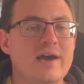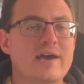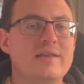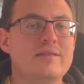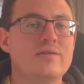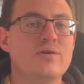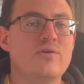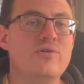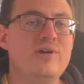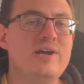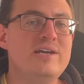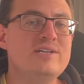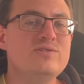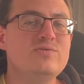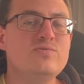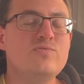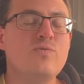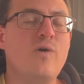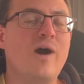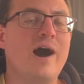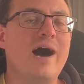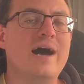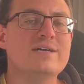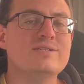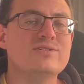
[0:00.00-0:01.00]
And the reason
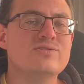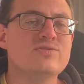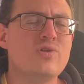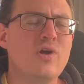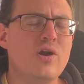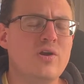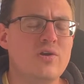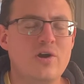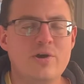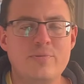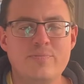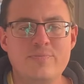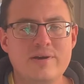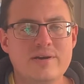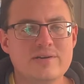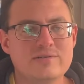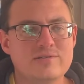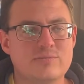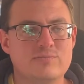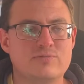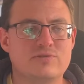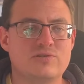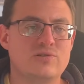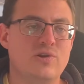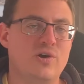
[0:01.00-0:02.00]
why is not because
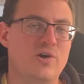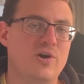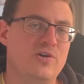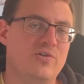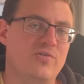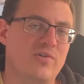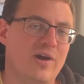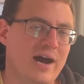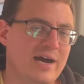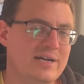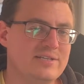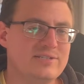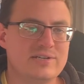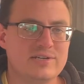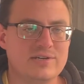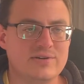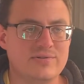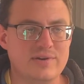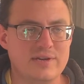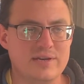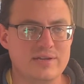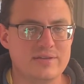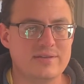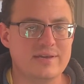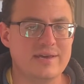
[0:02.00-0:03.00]
I'm slow at writing or
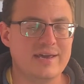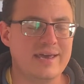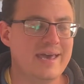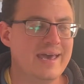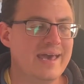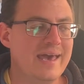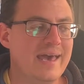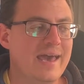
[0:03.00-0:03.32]
anything.